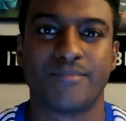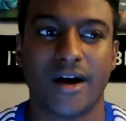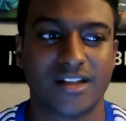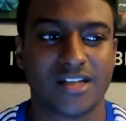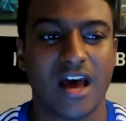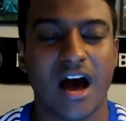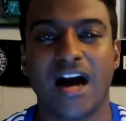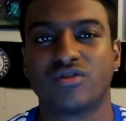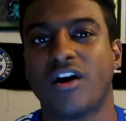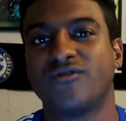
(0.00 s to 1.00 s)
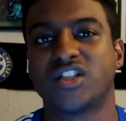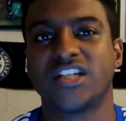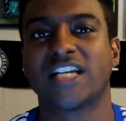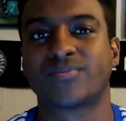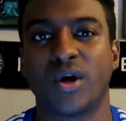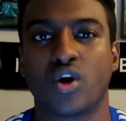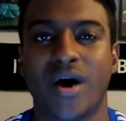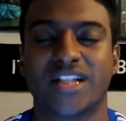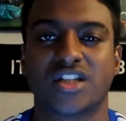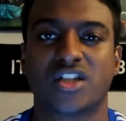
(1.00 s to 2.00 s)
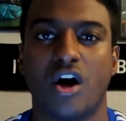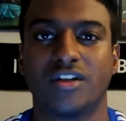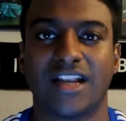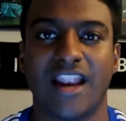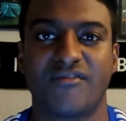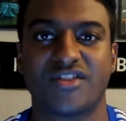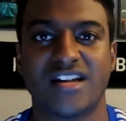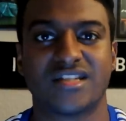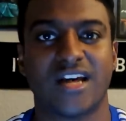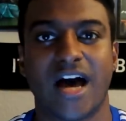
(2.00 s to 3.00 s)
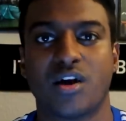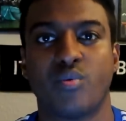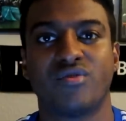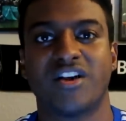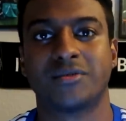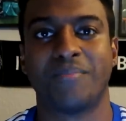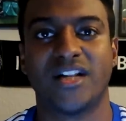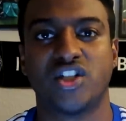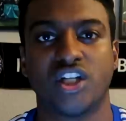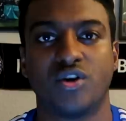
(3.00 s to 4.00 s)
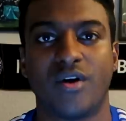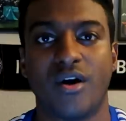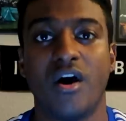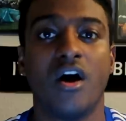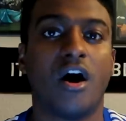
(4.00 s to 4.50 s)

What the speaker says: but I'd rather see Azpilicueta to start on the left hand side and we rest Ben Chilwell